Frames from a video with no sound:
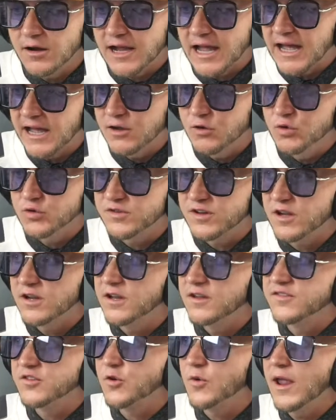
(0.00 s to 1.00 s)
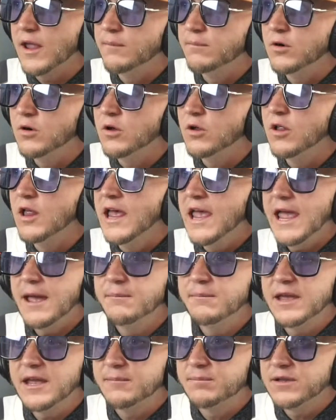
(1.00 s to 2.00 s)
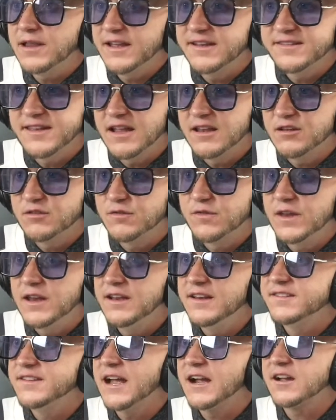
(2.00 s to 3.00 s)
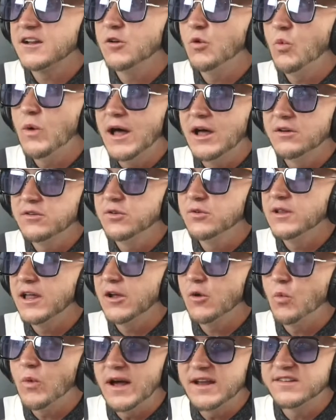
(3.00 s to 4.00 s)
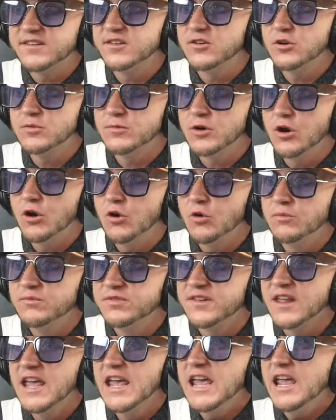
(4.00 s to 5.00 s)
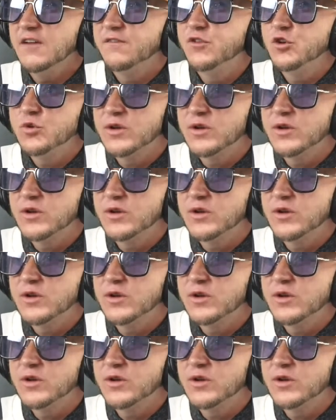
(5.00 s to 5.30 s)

a guy who's going to scramble and make plays on his feet. He's not going to wow you like Watson or Mahomes. If